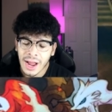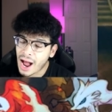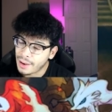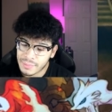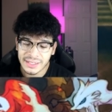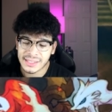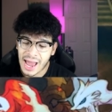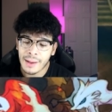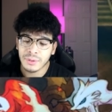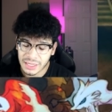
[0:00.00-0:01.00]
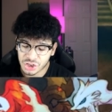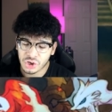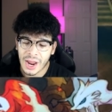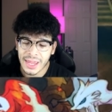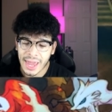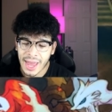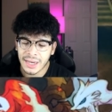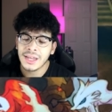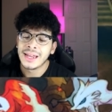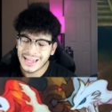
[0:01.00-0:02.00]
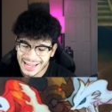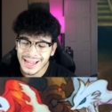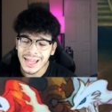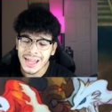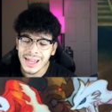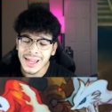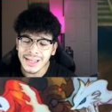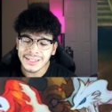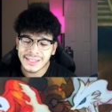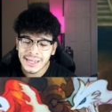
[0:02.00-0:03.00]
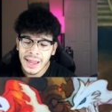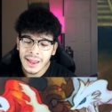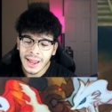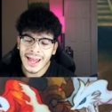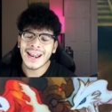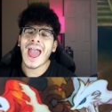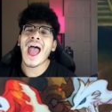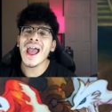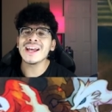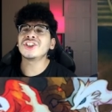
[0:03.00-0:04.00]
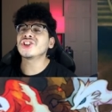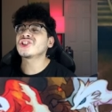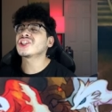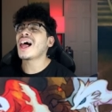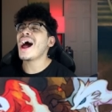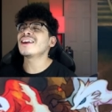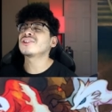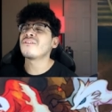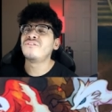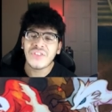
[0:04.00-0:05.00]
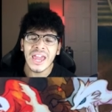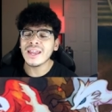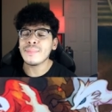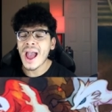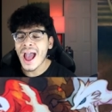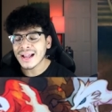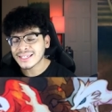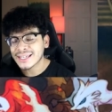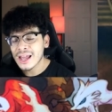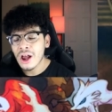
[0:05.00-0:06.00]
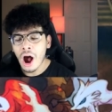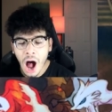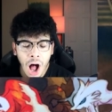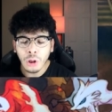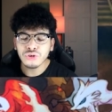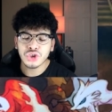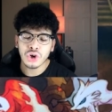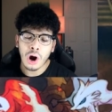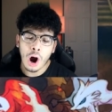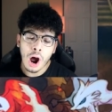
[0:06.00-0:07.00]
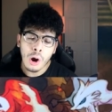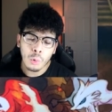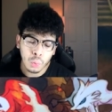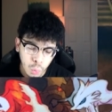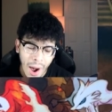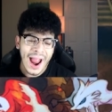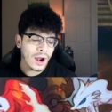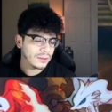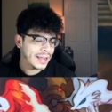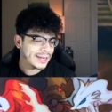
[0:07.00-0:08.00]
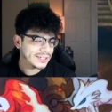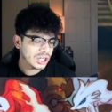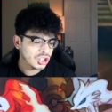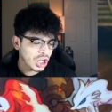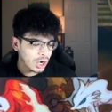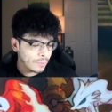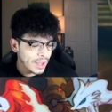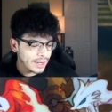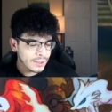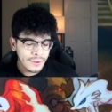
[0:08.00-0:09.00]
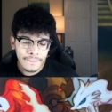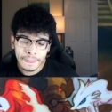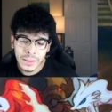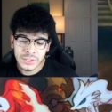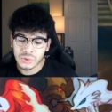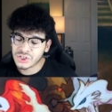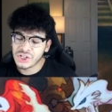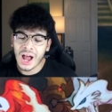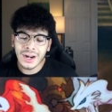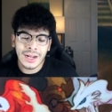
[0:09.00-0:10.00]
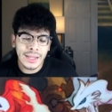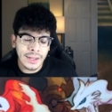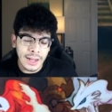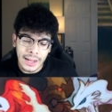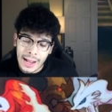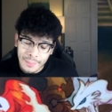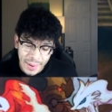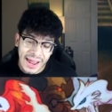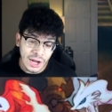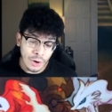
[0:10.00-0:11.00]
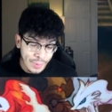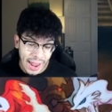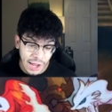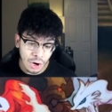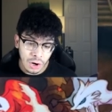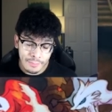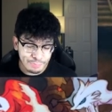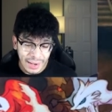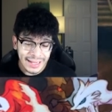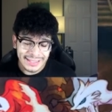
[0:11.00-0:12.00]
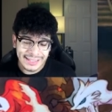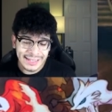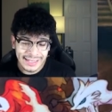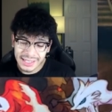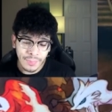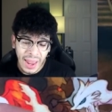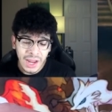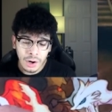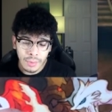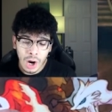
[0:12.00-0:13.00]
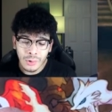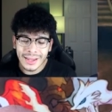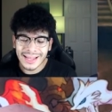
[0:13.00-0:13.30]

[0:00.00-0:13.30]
I missed that, but let's try again. Is an Aegislash VMAX Ultra Rare, ladies and gentlemen. So it's not a banger banger, but it's a banger, bro.